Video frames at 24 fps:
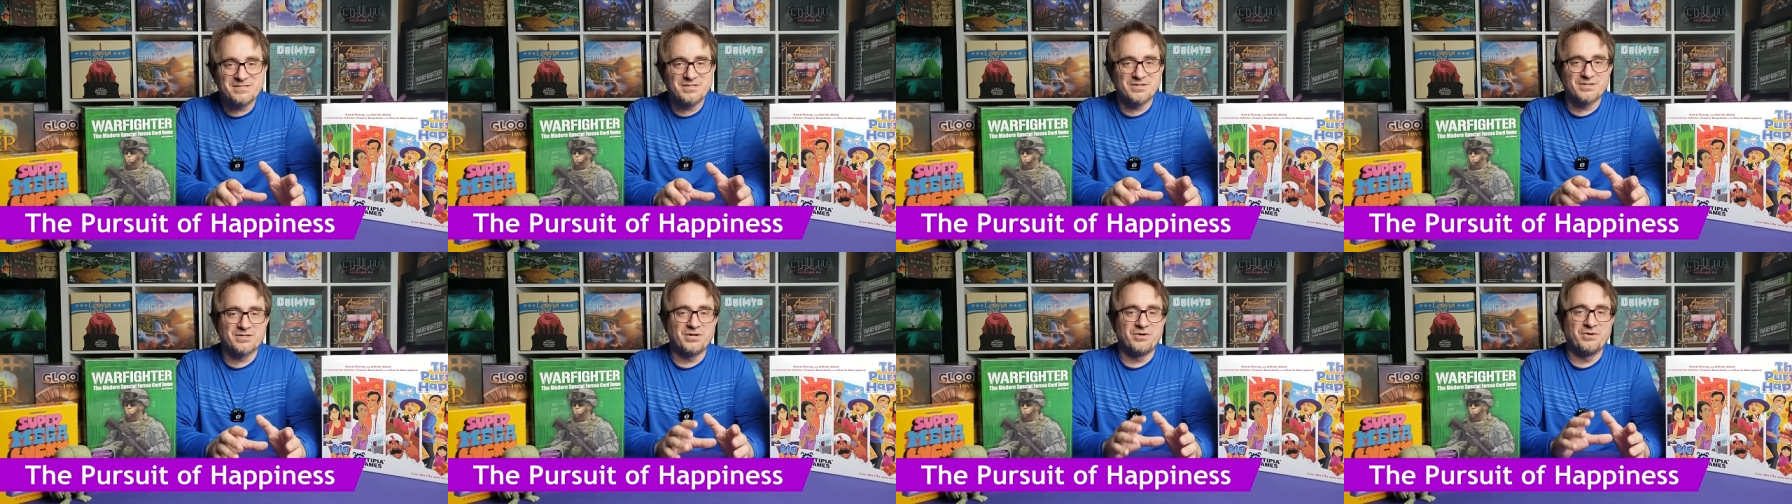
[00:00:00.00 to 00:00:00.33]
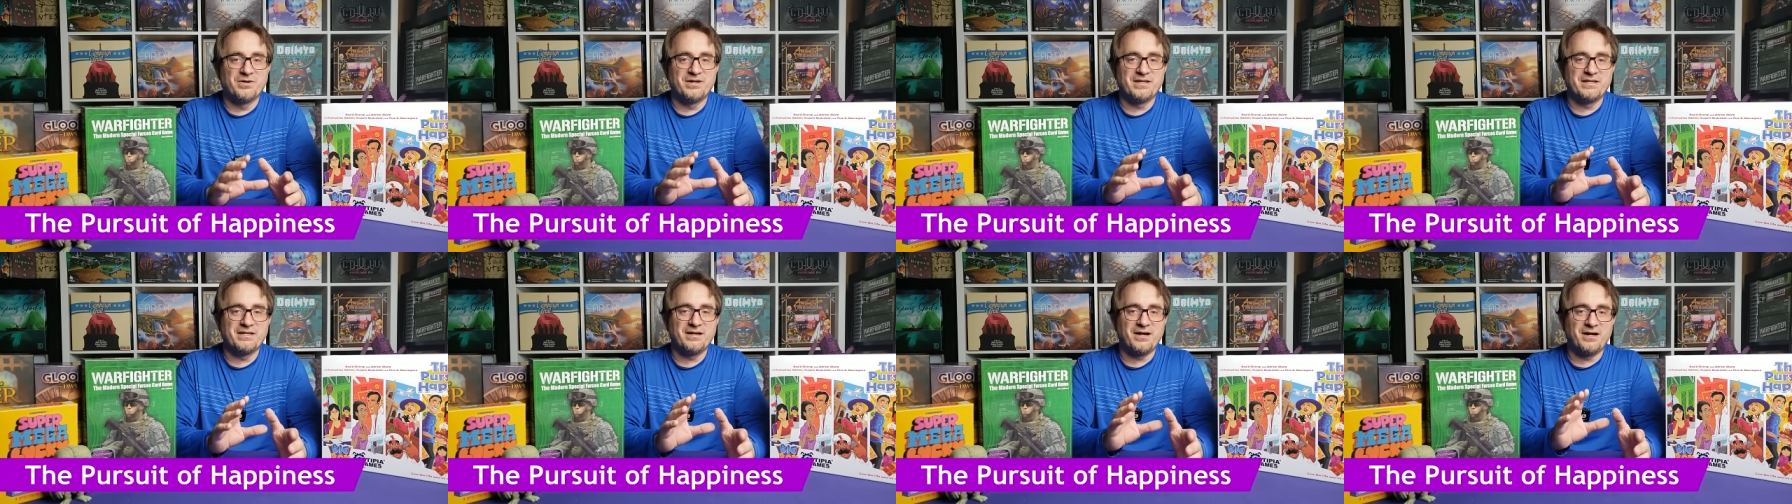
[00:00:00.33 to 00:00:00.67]
you're
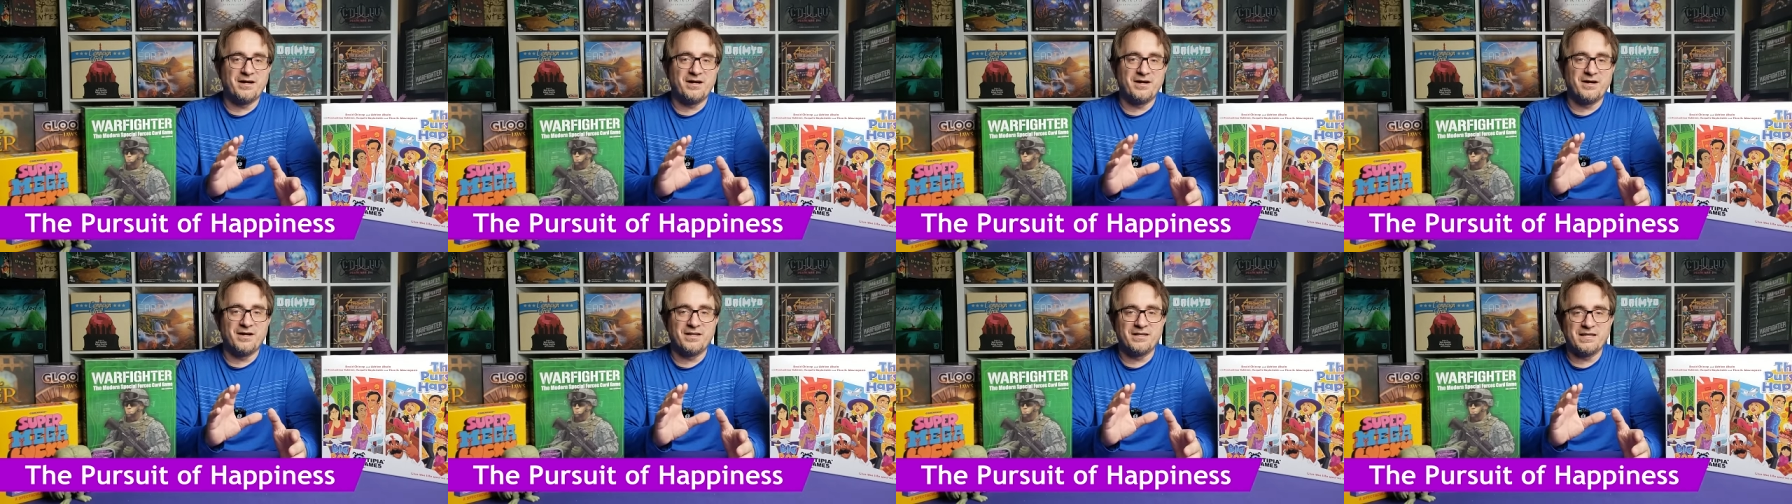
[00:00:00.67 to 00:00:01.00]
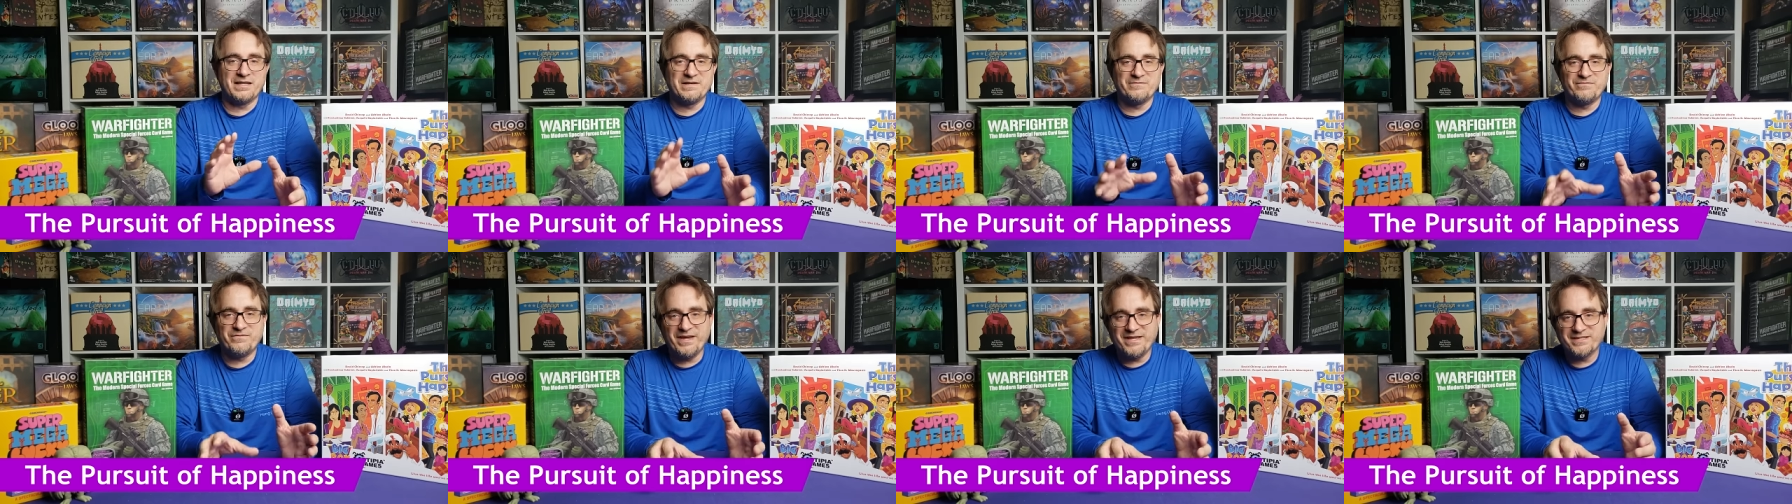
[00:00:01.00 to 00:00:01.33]
going on
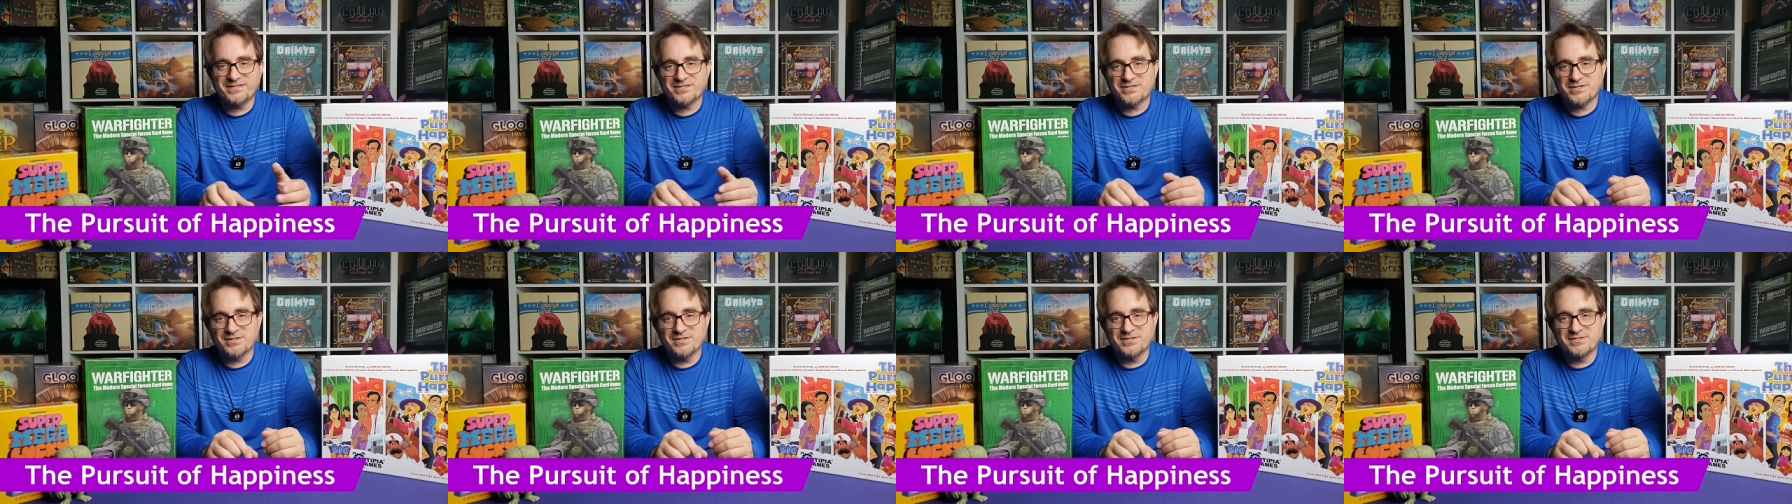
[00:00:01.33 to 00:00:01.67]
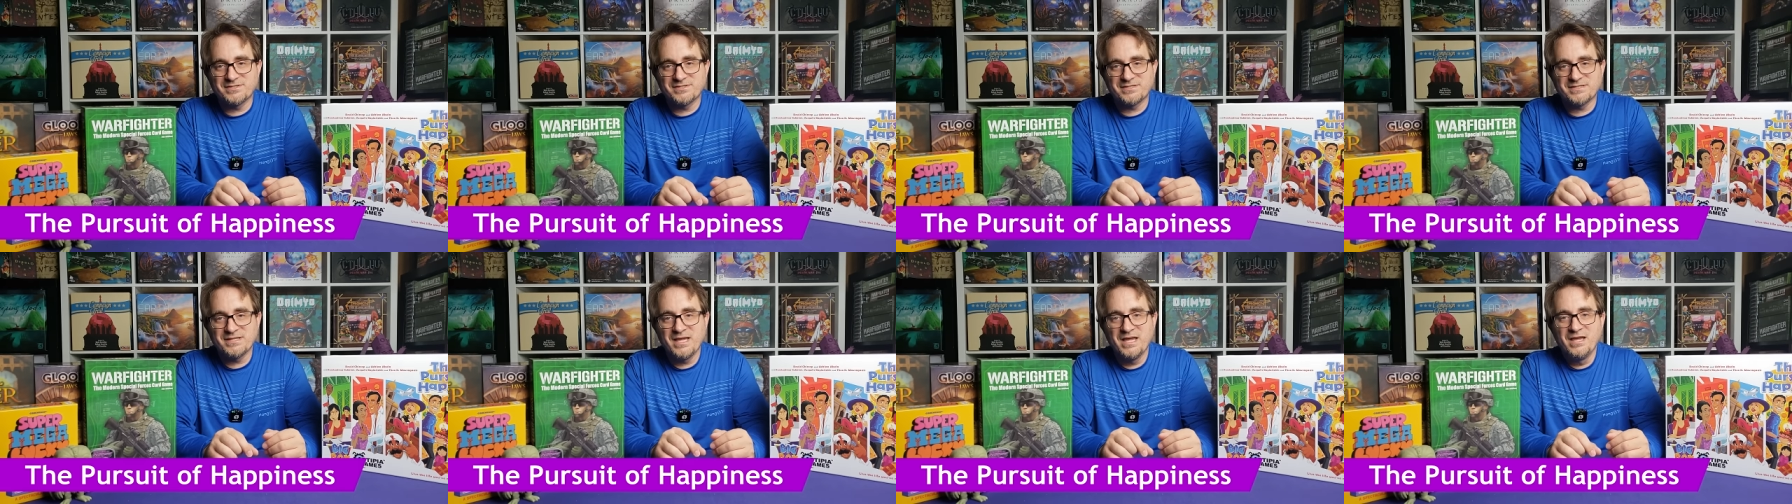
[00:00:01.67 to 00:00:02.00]

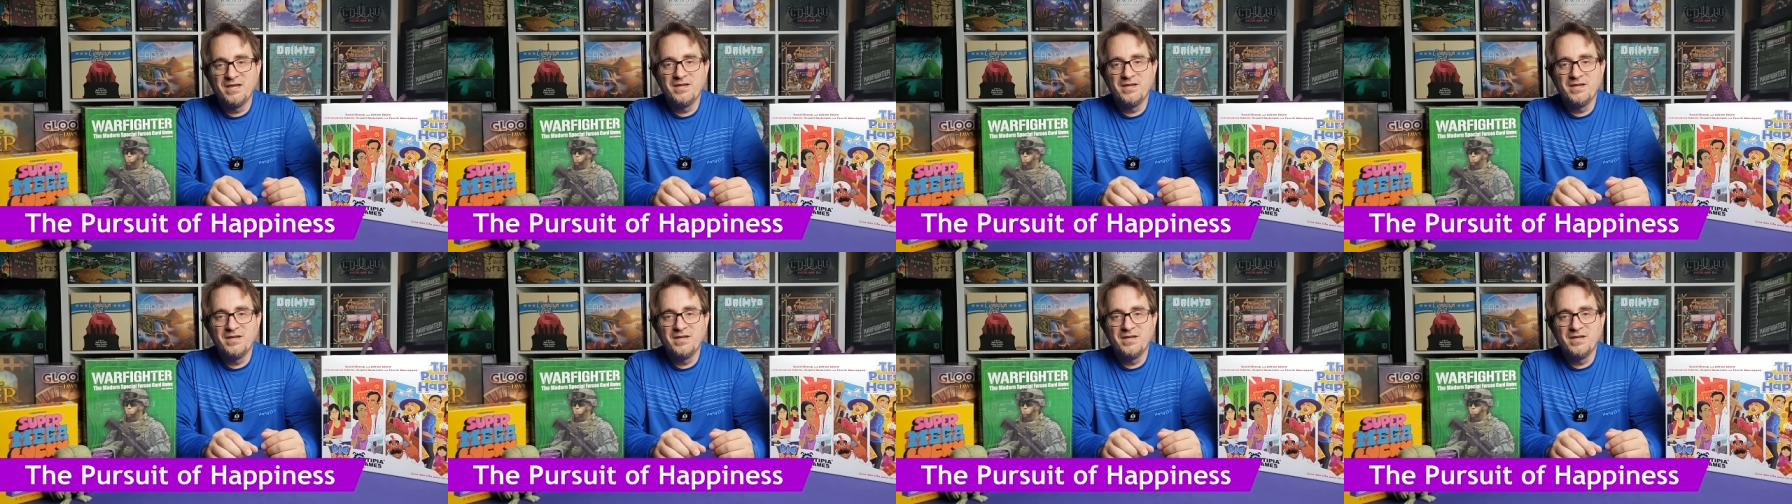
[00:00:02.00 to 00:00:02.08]
adventures